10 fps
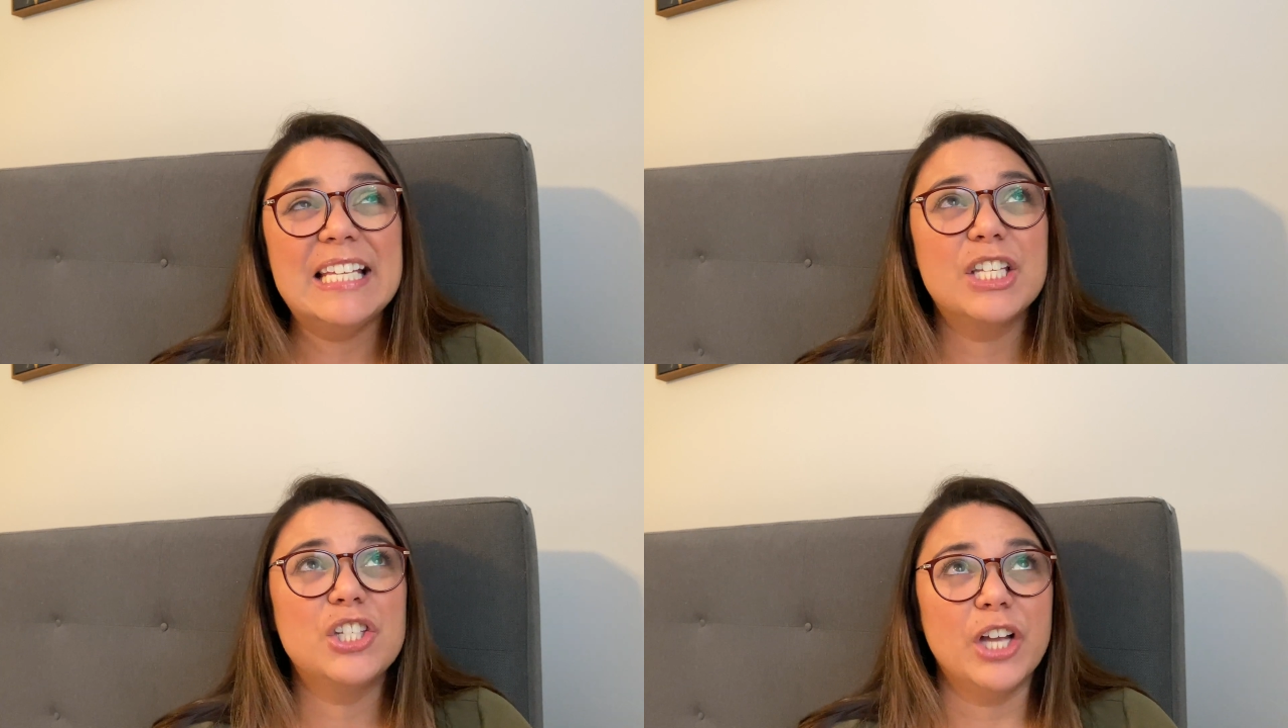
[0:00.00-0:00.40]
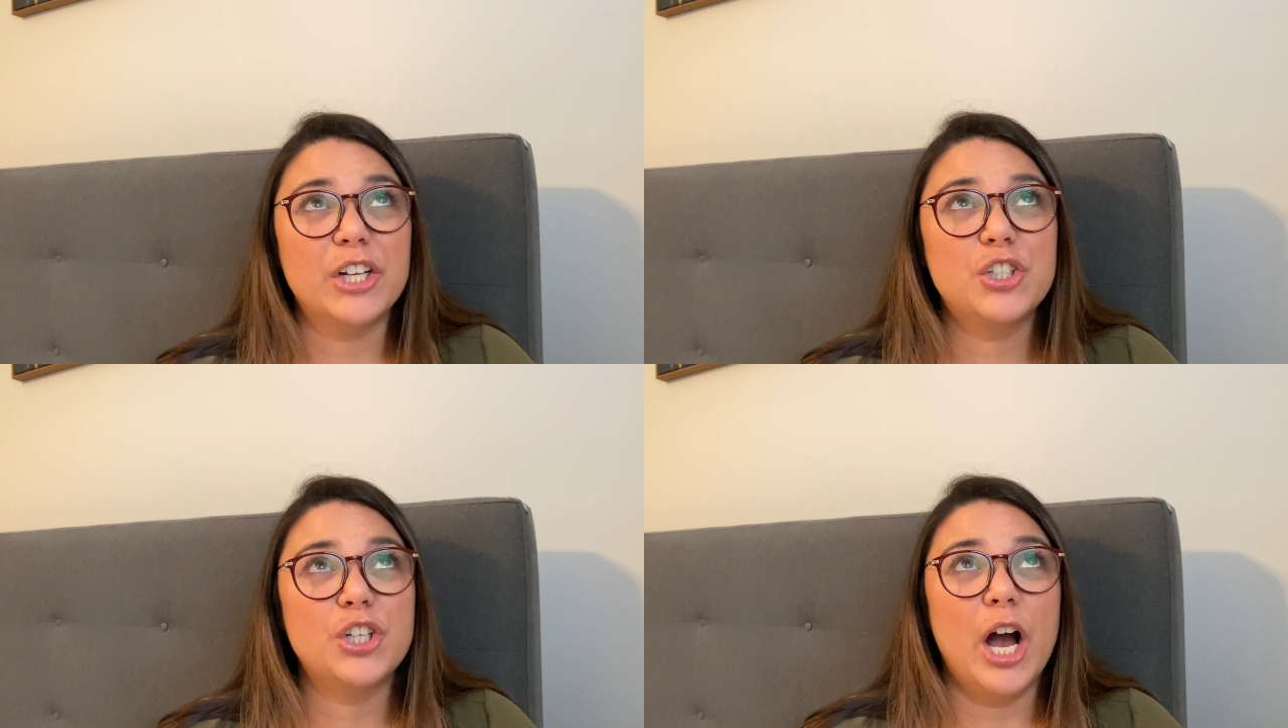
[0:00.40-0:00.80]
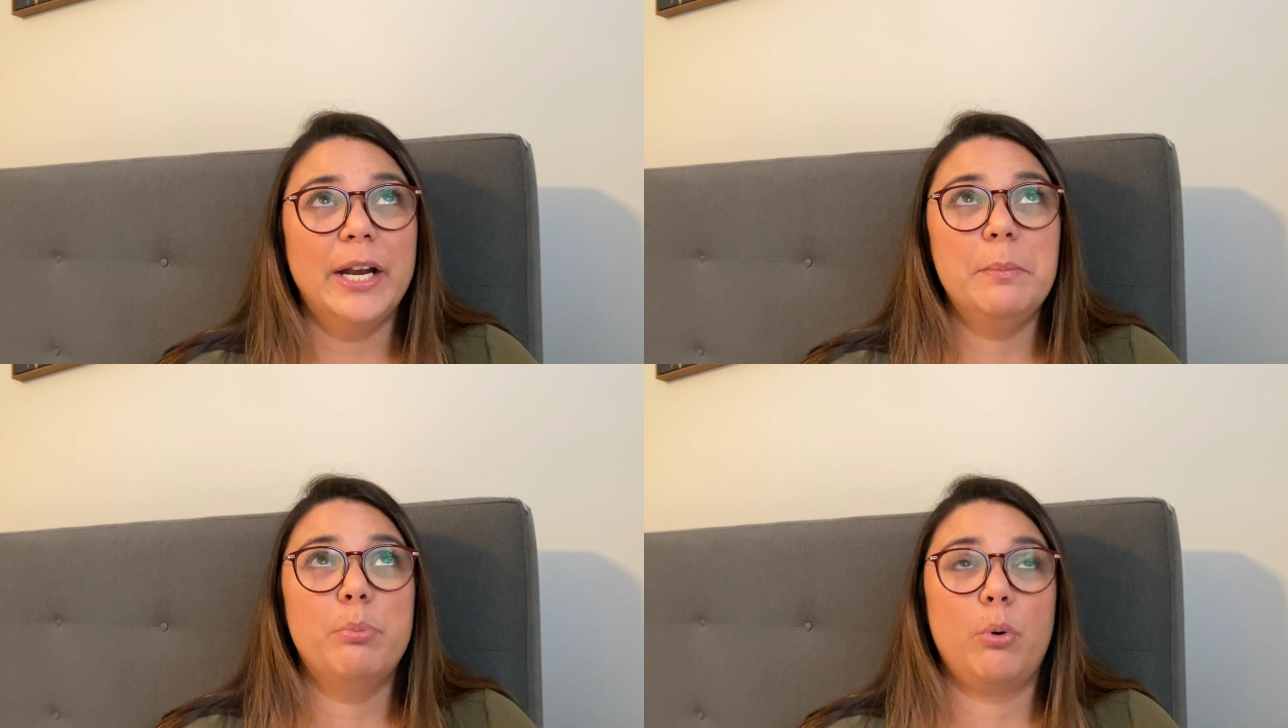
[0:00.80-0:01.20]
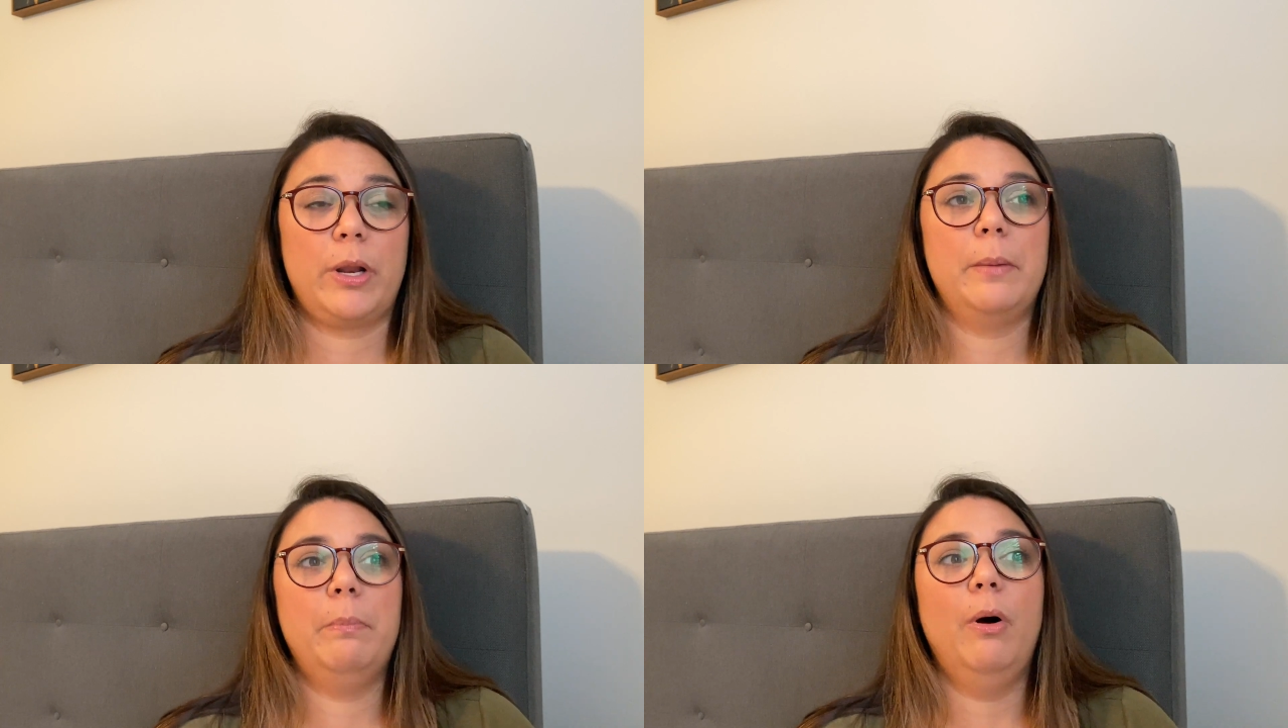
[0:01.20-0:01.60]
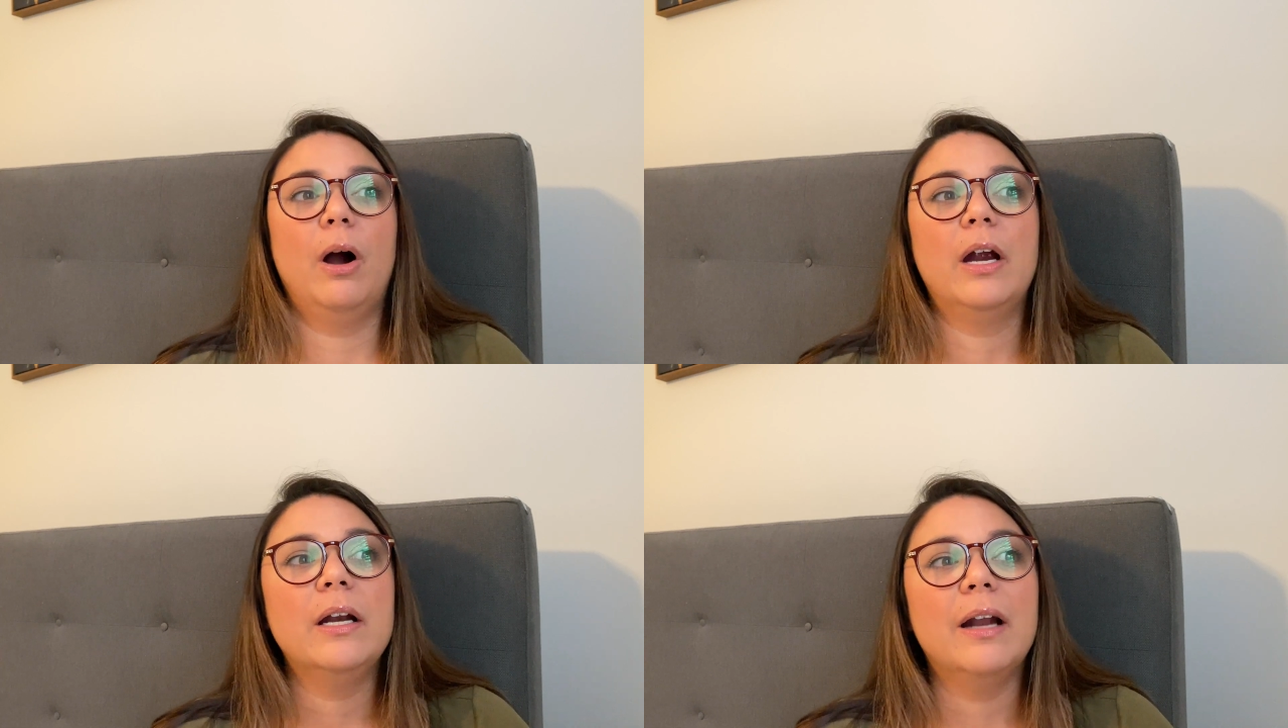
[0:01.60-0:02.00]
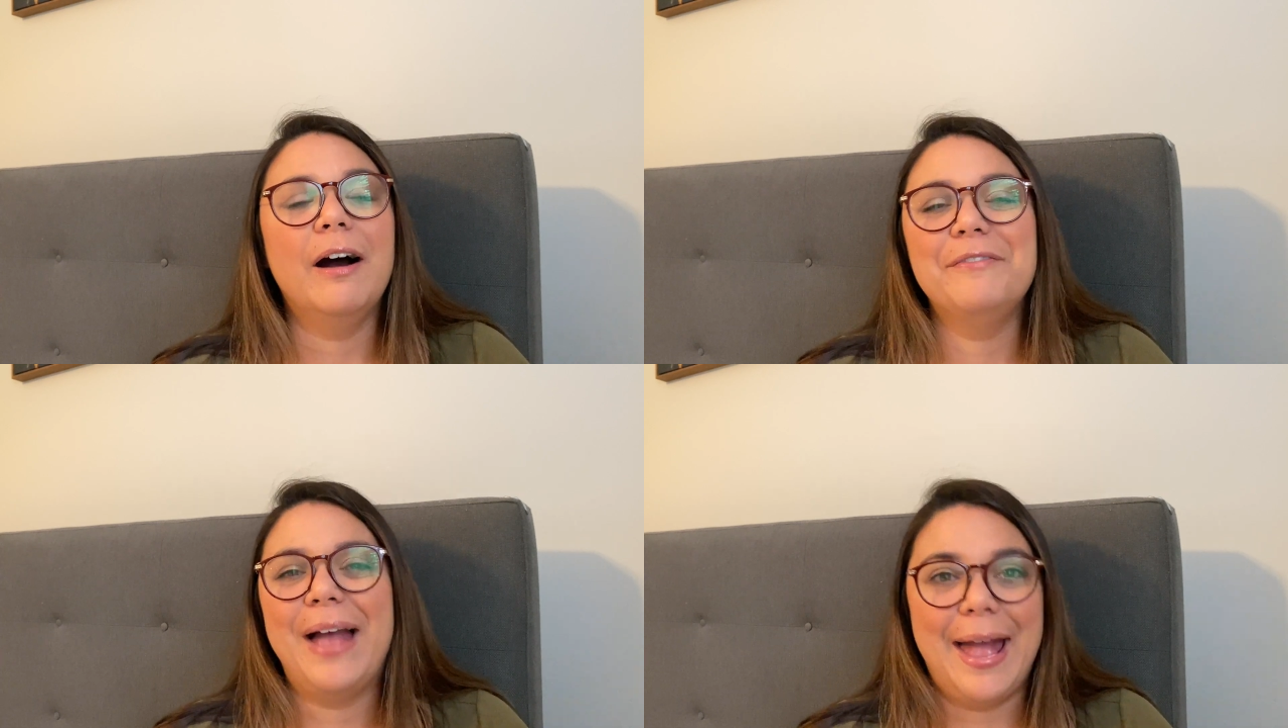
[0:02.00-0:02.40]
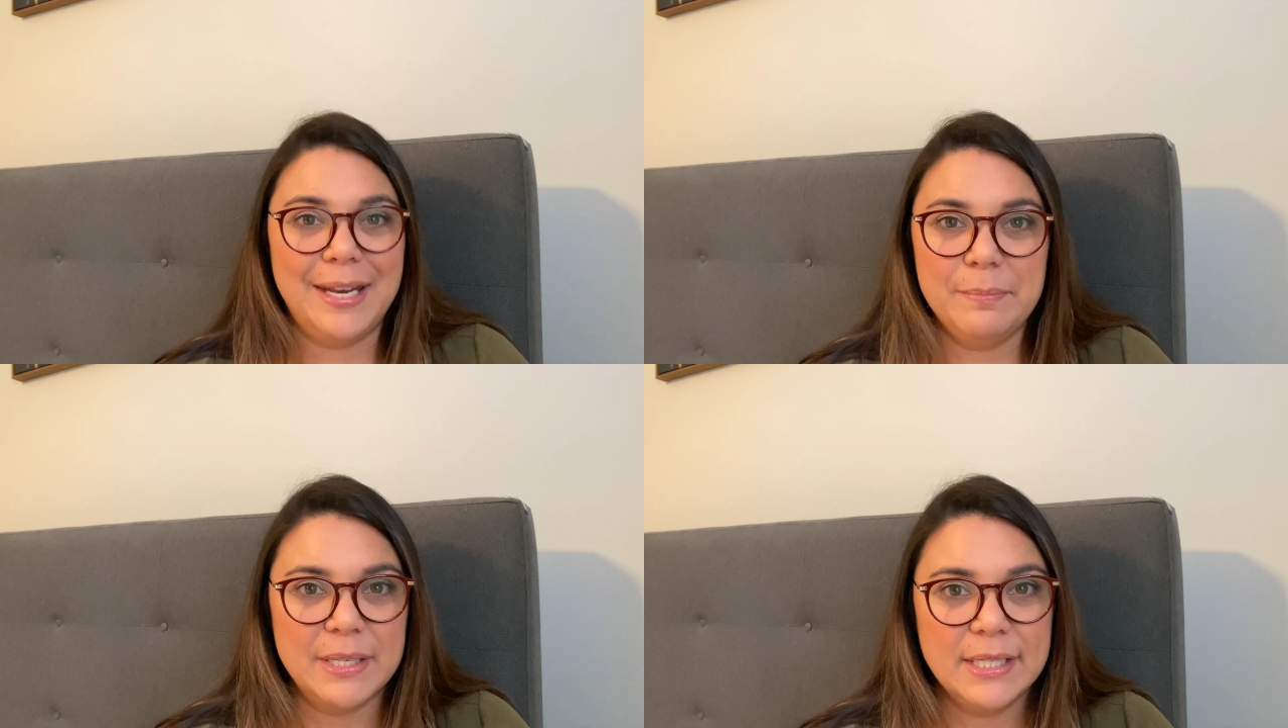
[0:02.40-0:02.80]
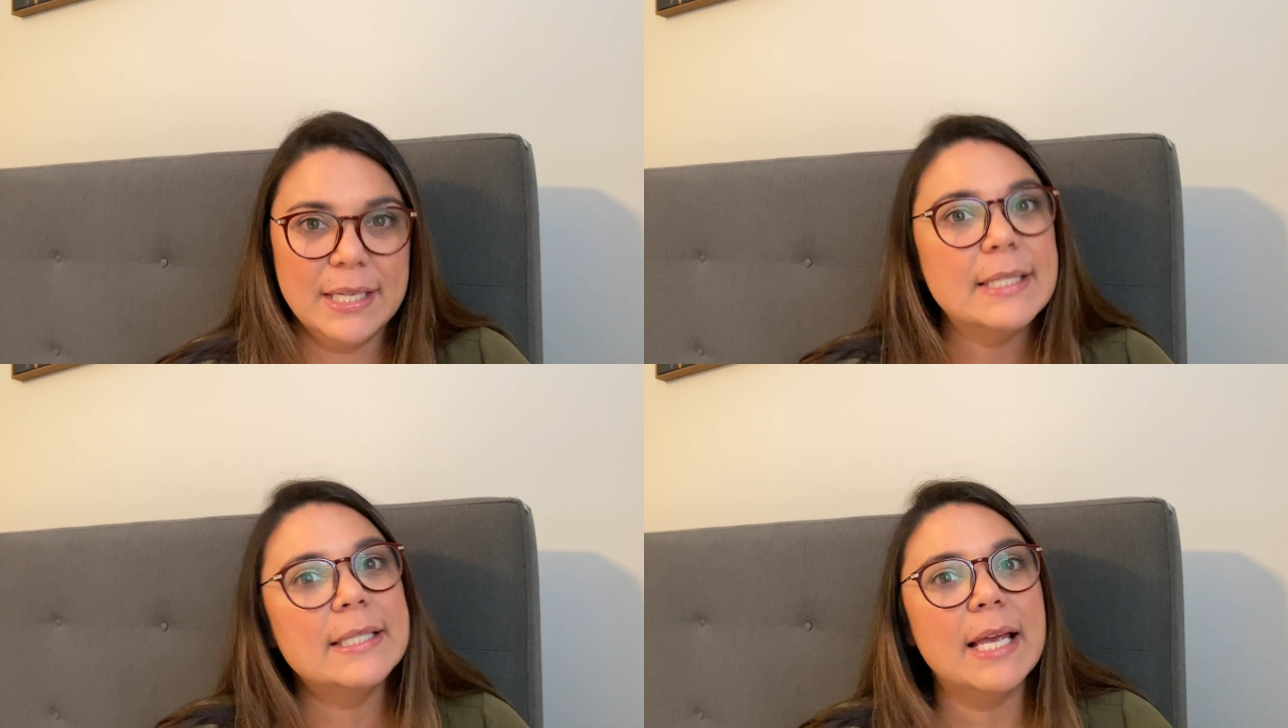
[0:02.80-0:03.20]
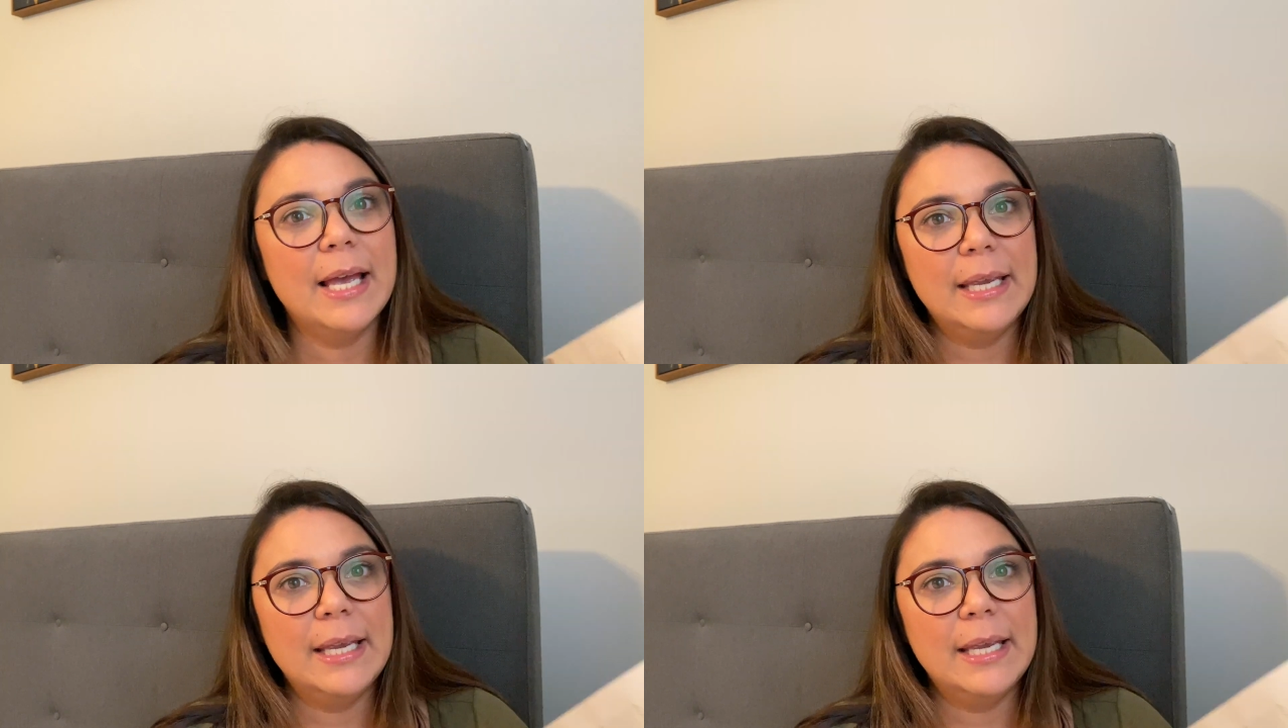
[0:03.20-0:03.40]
is such an important part of any business,